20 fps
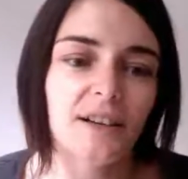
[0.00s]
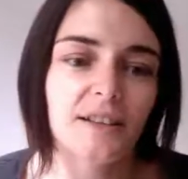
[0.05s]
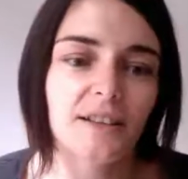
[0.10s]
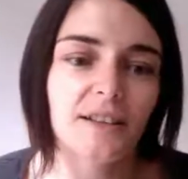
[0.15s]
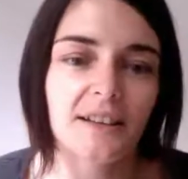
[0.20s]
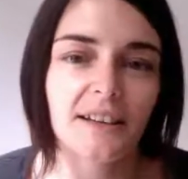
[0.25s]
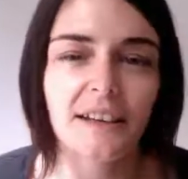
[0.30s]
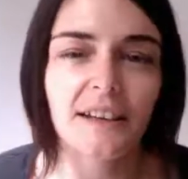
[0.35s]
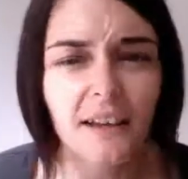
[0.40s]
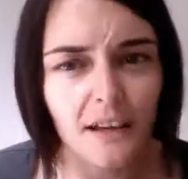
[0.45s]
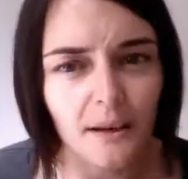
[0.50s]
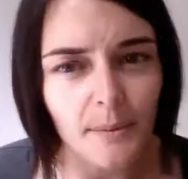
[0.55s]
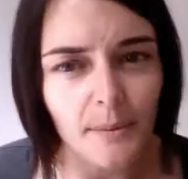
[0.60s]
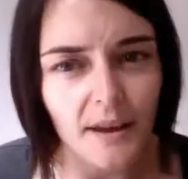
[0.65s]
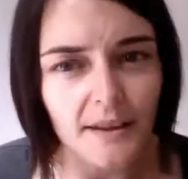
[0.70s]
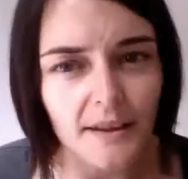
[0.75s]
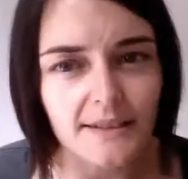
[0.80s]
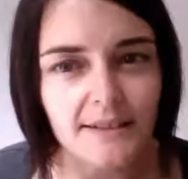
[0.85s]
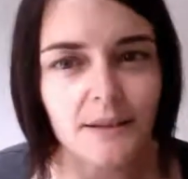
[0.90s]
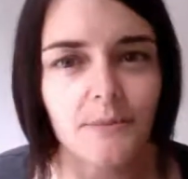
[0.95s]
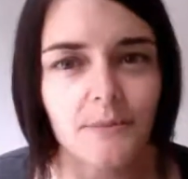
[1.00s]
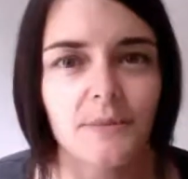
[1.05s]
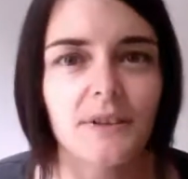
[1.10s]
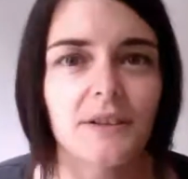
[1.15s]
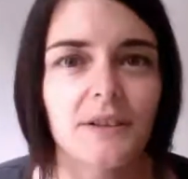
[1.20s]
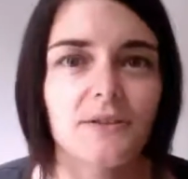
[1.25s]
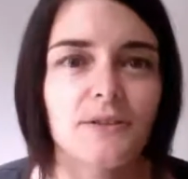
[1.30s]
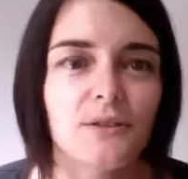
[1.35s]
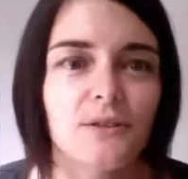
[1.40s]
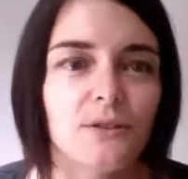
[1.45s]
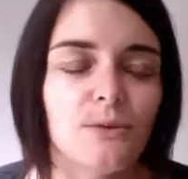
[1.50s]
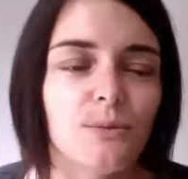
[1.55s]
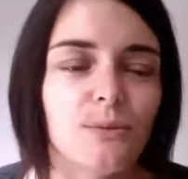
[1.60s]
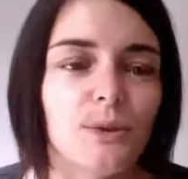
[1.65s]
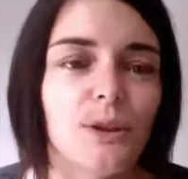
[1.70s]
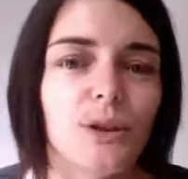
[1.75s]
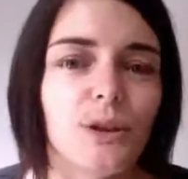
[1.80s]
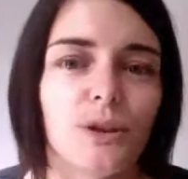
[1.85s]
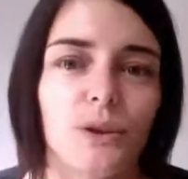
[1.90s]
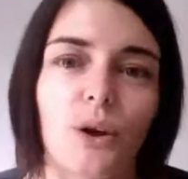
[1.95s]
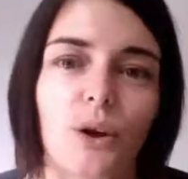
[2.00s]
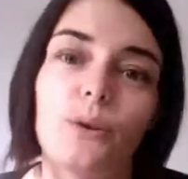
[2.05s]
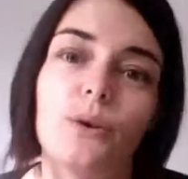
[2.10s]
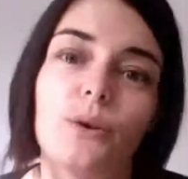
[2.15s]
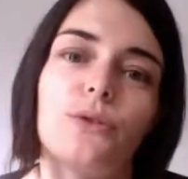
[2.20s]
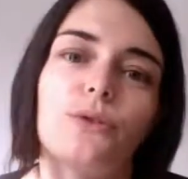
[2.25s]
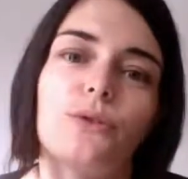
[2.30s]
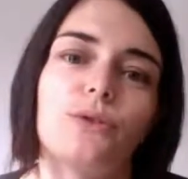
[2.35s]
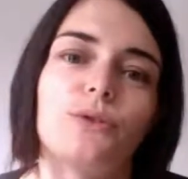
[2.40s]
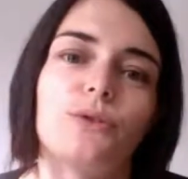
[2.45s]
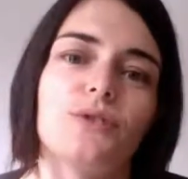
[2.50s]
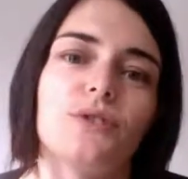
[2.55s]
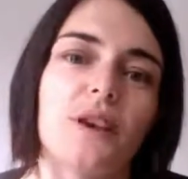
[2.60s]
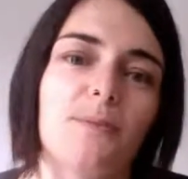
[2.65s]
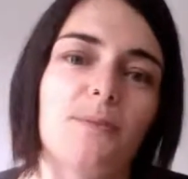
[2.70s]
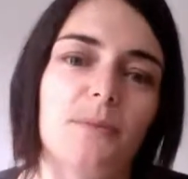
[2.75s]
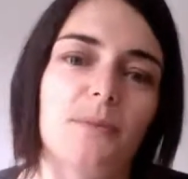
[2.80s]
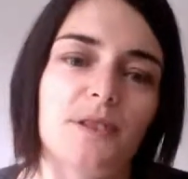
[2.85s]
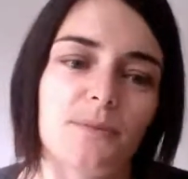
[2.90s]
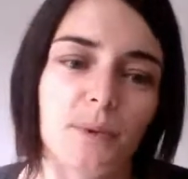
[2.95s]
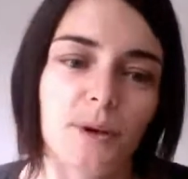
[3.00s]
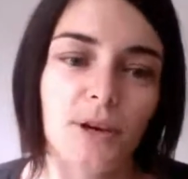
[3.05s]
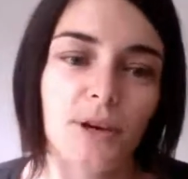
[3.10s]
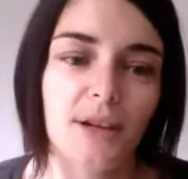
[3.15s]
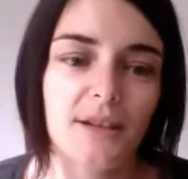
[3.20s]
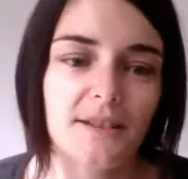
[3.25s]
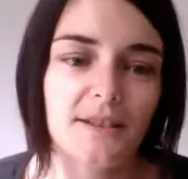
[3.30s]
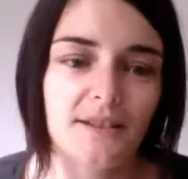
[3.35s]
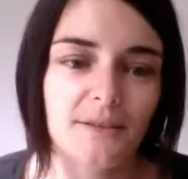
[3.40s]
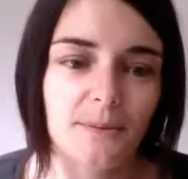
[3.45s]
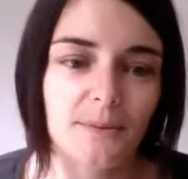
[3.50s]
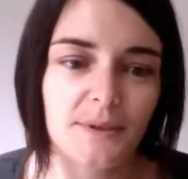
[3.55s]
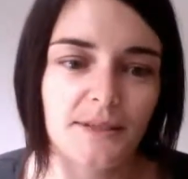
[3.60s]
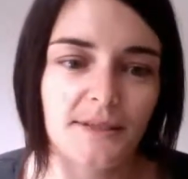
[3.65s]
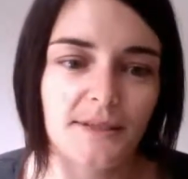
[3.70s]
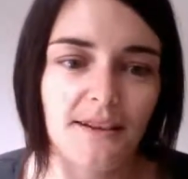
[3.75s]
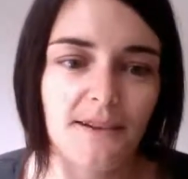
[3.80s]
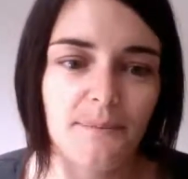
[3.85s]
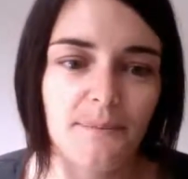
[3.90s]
and thinking about the same things you were and going through the same experience was